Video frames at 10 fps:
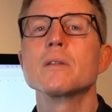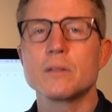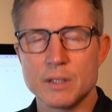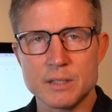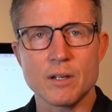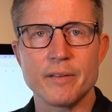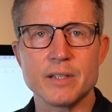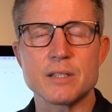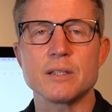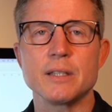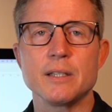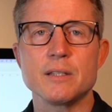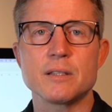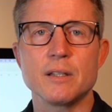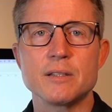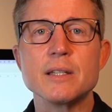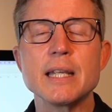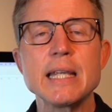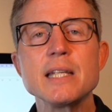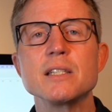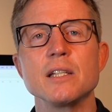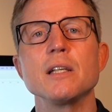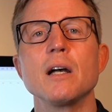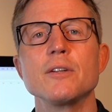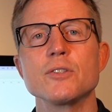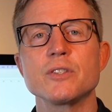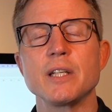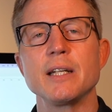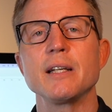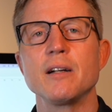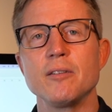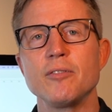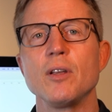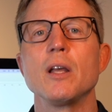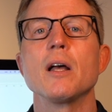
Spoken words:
this obviously is an easy understanding of